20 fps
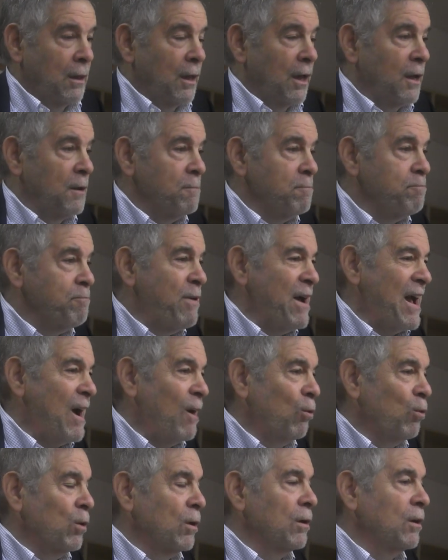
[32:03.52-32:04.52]
And
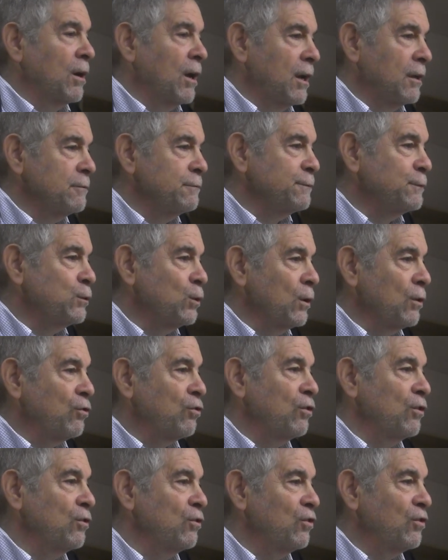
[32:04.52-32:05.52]
power and
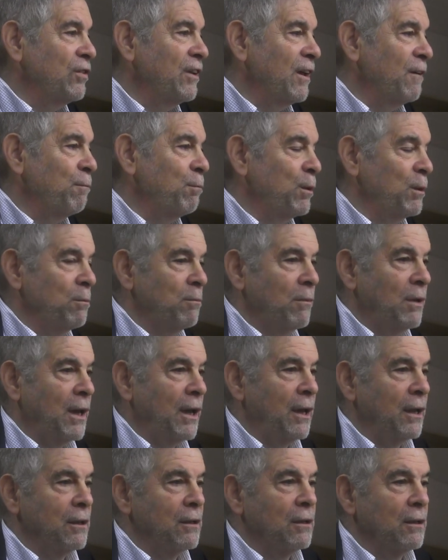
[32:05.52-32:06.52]
fortunes have been
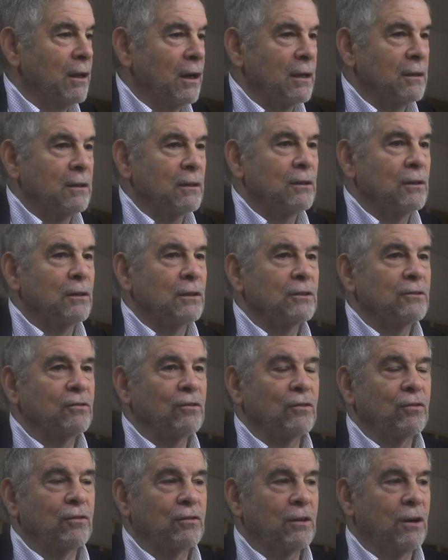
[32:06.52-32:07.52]
made not
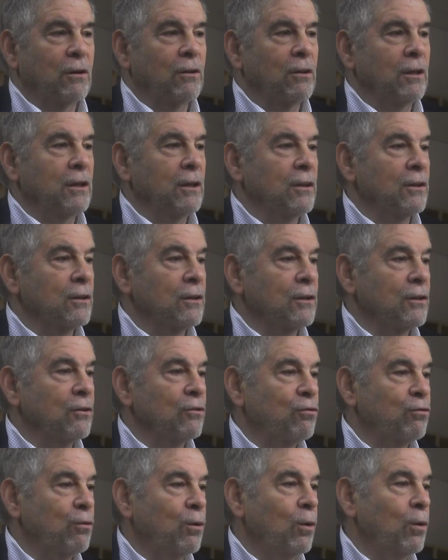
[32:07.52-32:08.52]
necessarily in the
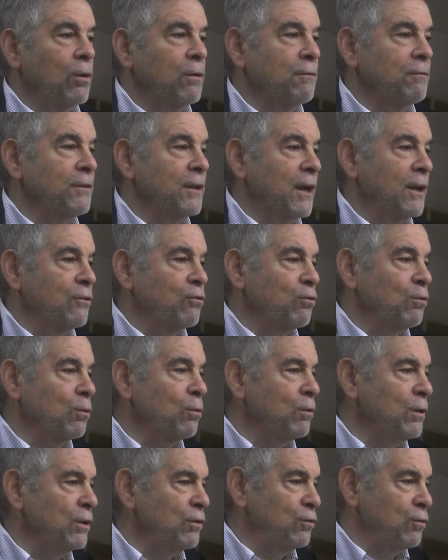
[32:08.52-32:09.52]
control of natural
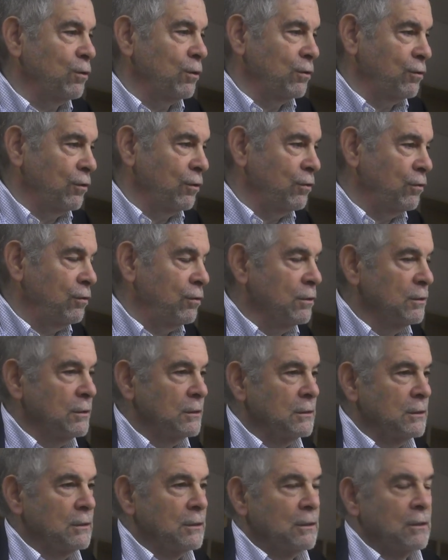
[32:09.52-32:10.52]
resources,
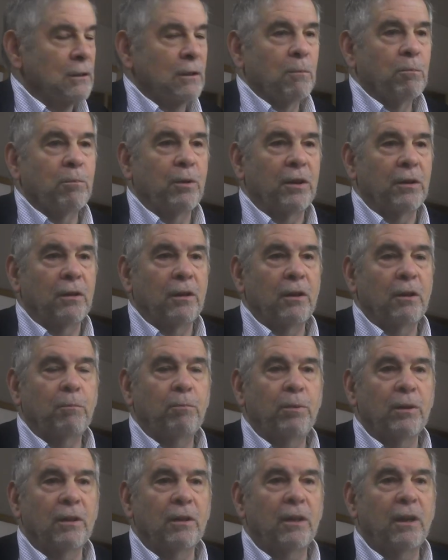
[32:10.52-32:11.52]
but in the
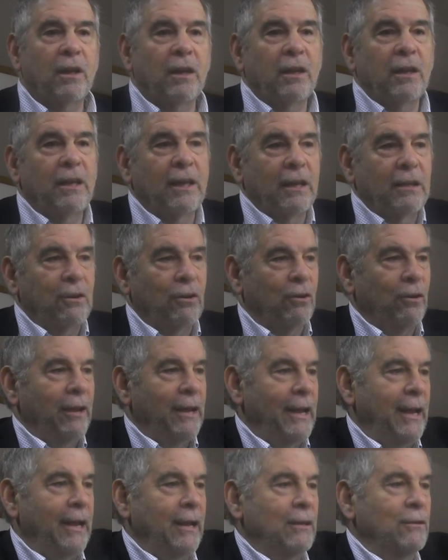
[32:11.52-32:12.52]
ability to get your
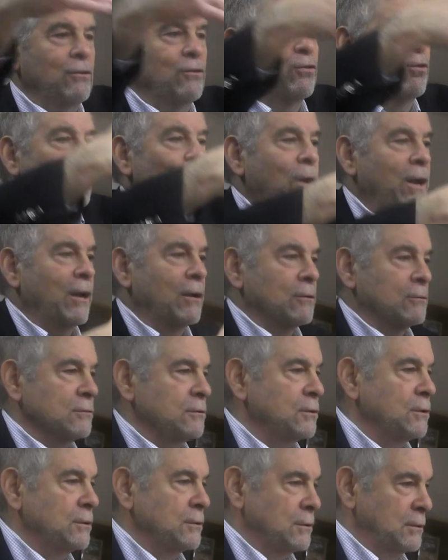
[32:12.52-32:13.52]
hands
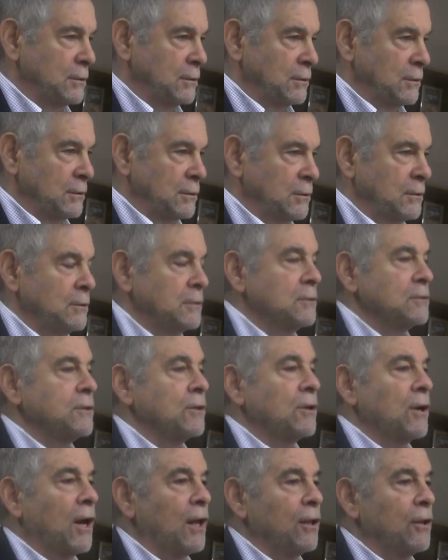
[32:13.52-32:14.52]
around
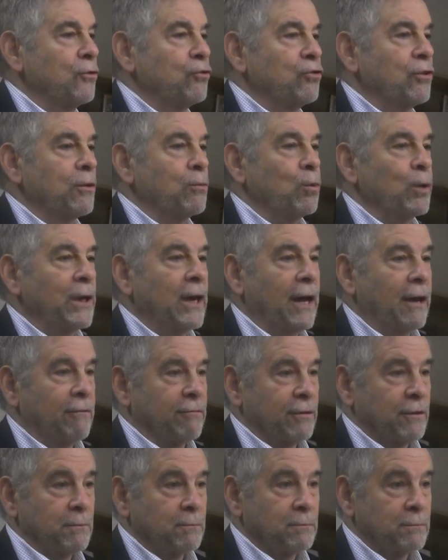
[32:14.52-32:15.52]
the knowledge that we
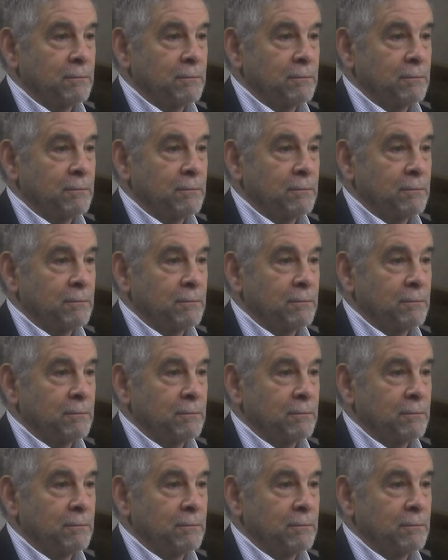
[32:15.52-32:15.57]
have.